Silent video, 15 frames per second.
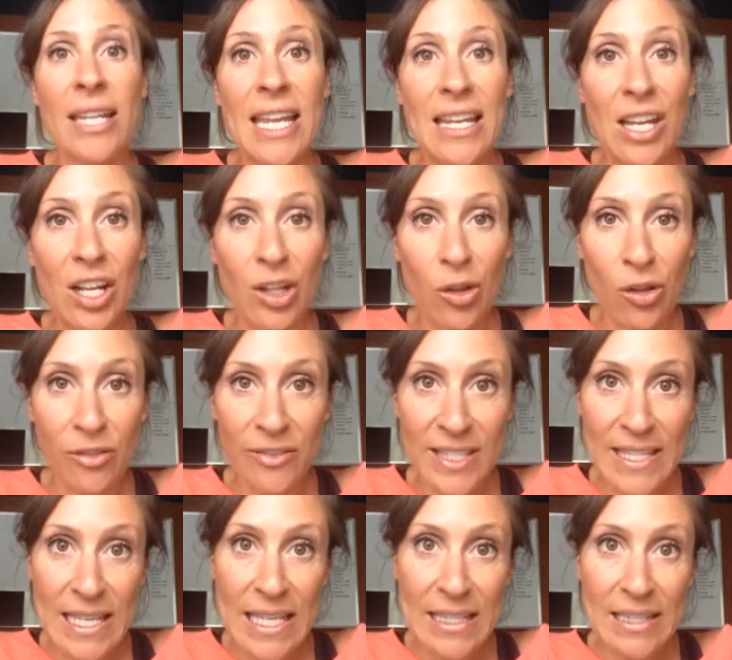needing a lot of
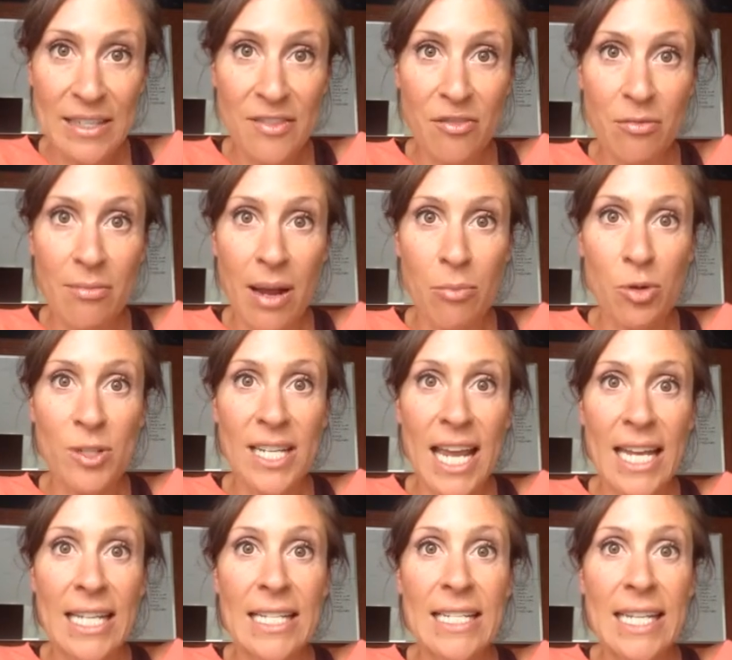assistance from mum or
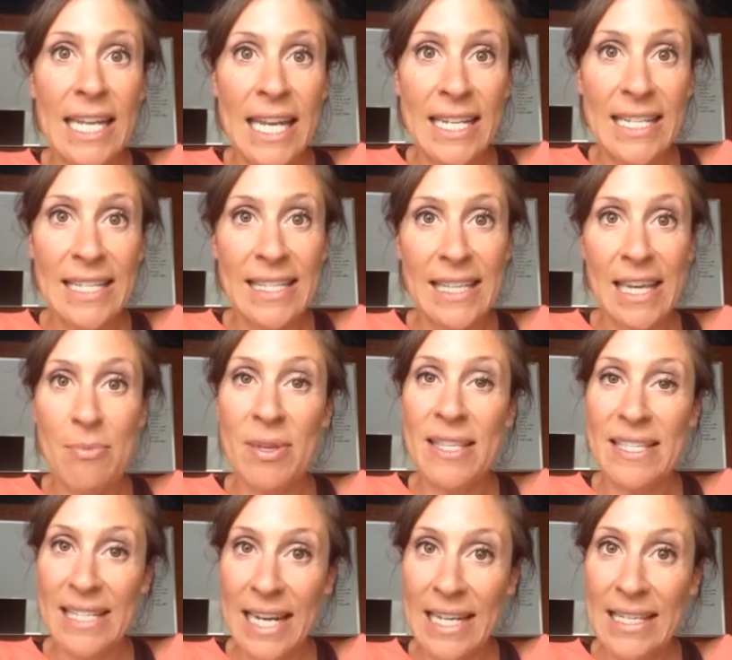dad to get to sleep
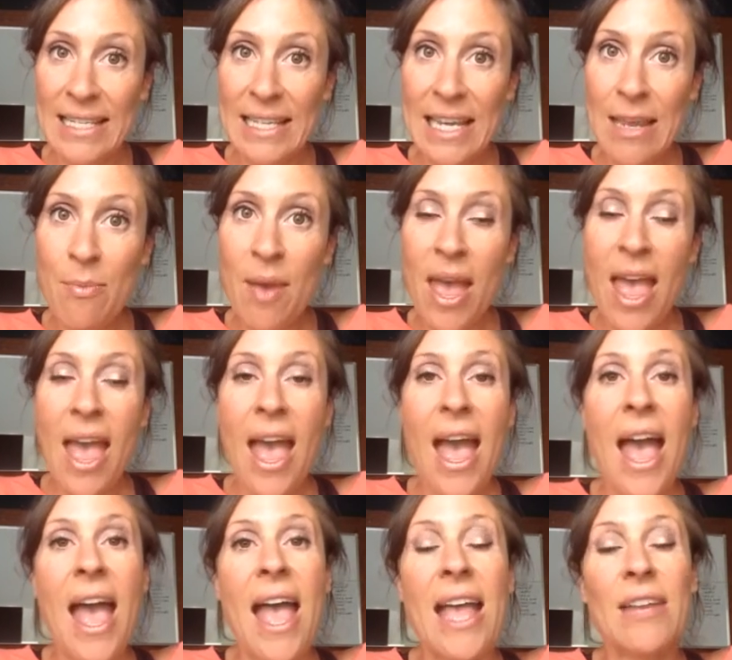and stay asleep,
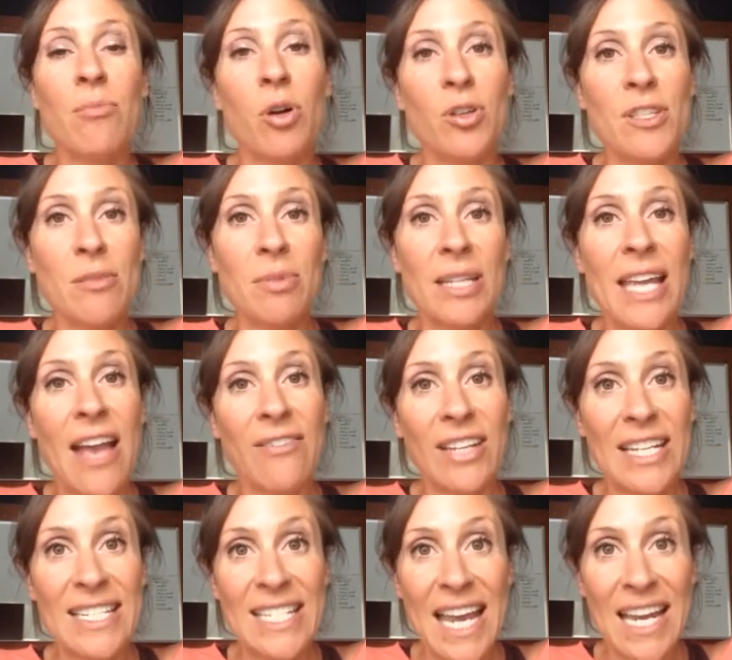and possibly
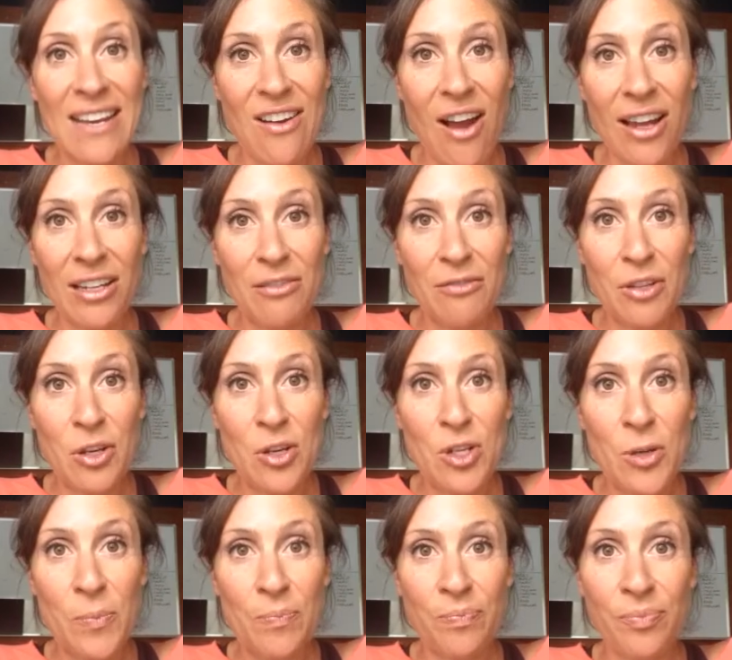having day-night
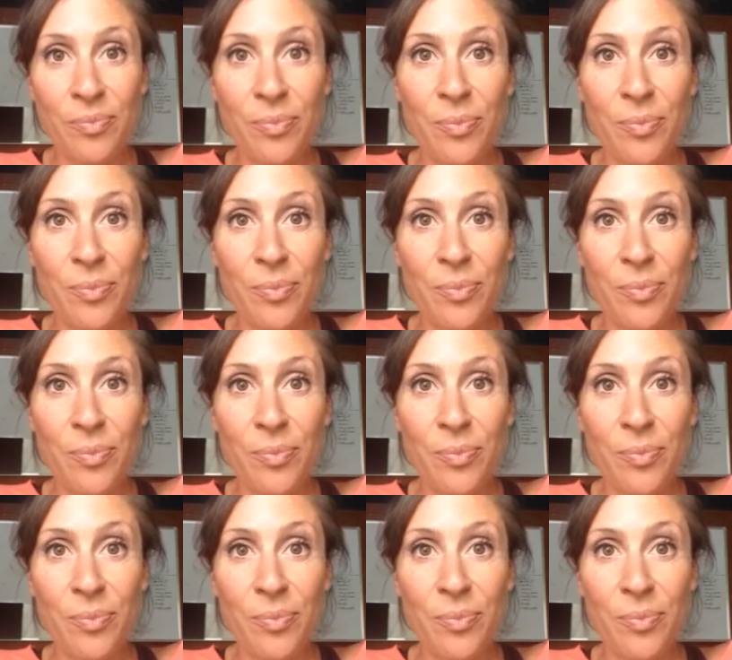confusion.